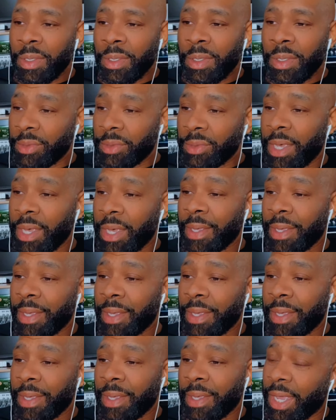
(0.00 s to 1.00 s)
Yeah.
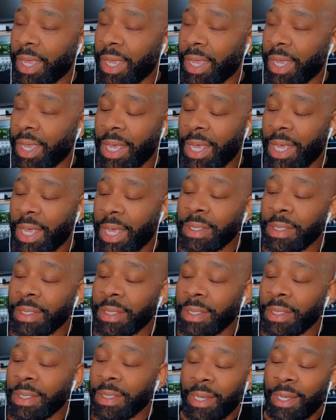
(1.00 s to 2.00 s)
Yeah. Exactly.
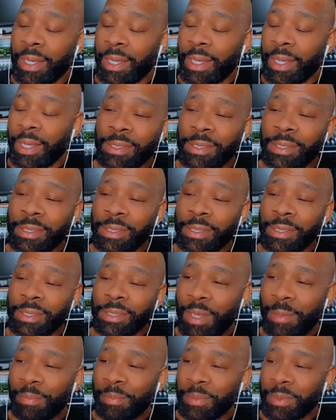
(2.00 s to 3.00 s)
And that's
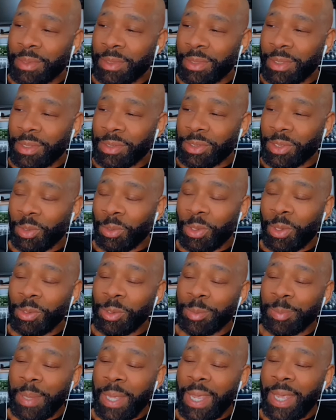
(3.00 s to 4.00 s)
the so
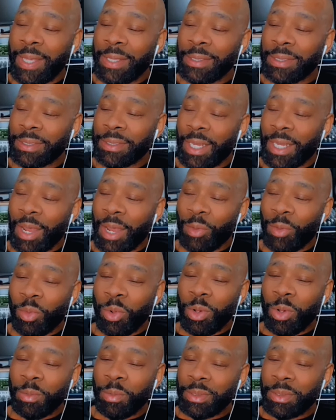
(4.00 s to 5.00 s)
those pants that I
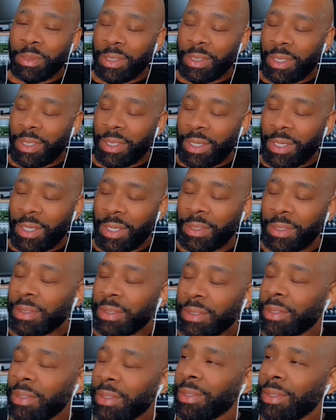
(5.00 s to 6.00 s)
wore with the
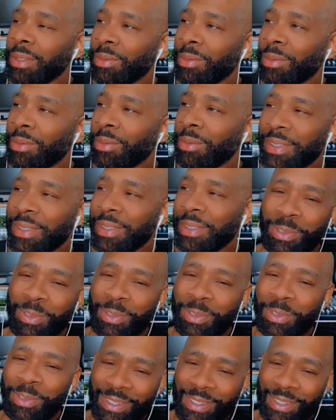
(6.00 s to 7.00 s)
What
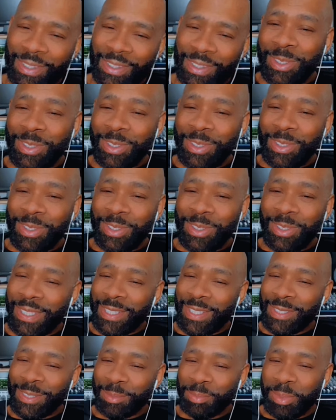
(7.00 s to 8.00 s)
that? Those are the ones
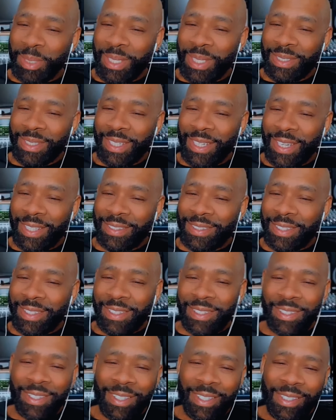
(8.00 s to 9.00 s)
that split that I
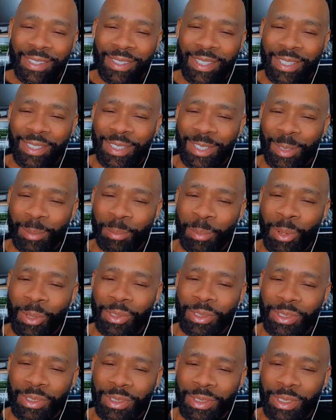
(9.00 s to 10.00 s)
did the
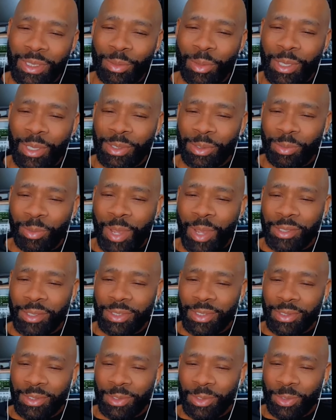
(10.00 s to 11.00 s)
emergency
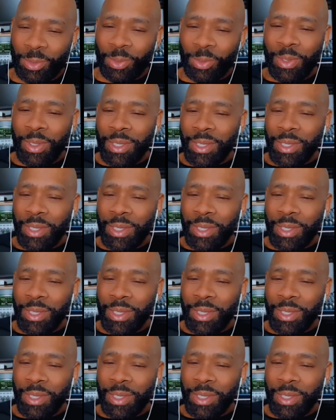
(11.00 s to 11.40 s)
resurrection to.